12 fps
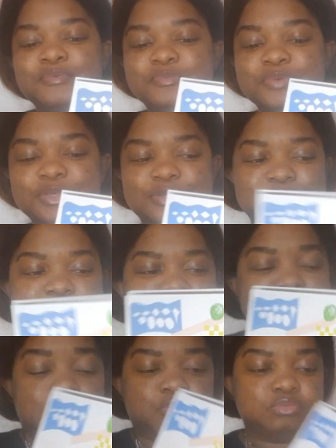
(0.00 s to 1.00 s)
Oh my
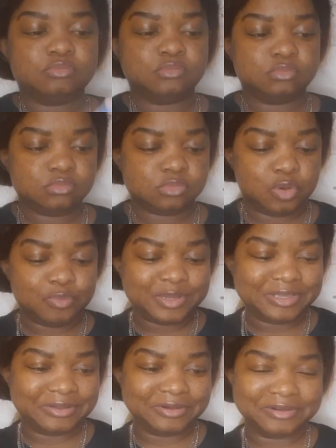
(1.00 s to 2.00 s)
god. Oh
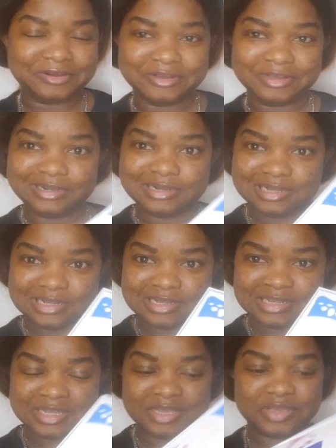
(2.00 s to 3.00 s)
my god.
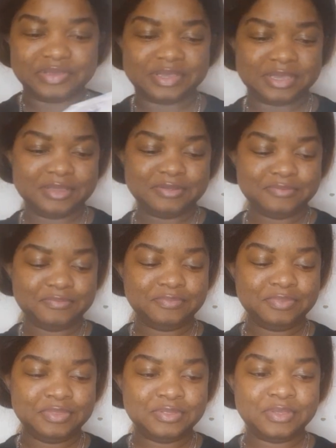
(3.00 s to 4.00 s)
Okay.
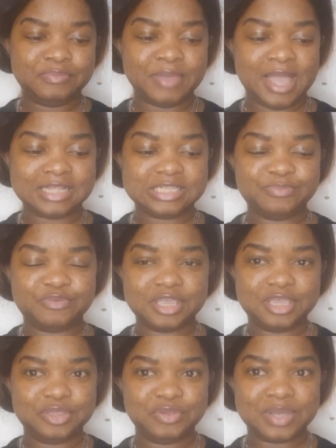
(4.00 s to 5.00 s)
Back to
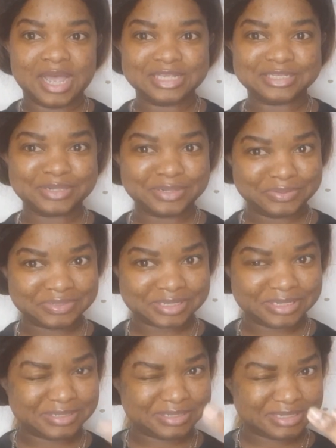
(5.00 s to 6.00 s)
bringing you guys
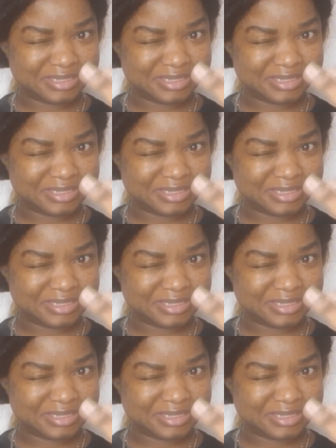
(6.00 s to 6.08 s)
closer.